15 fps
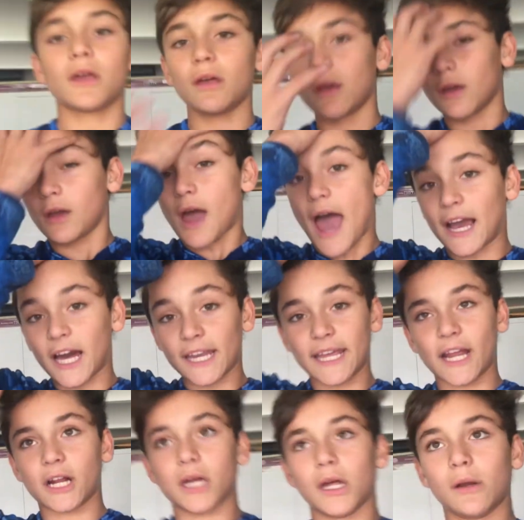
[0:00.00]
bro. B and T I
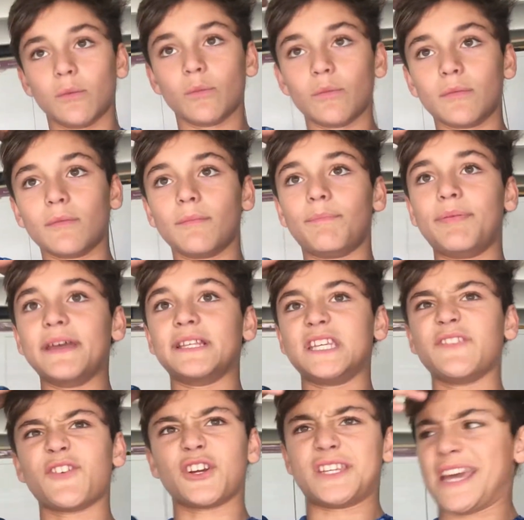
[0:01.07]
got B and T. B and T
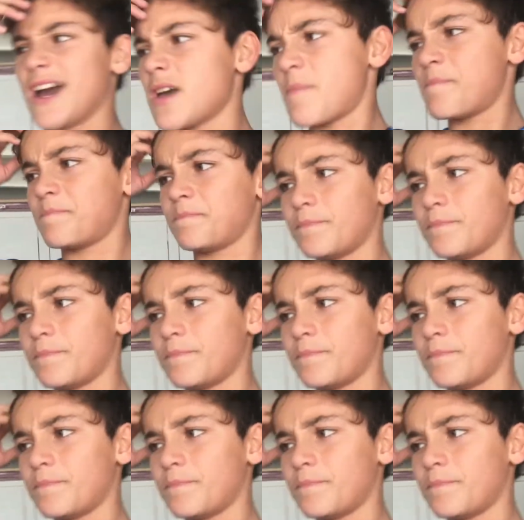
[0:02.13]
yeah, B and T, B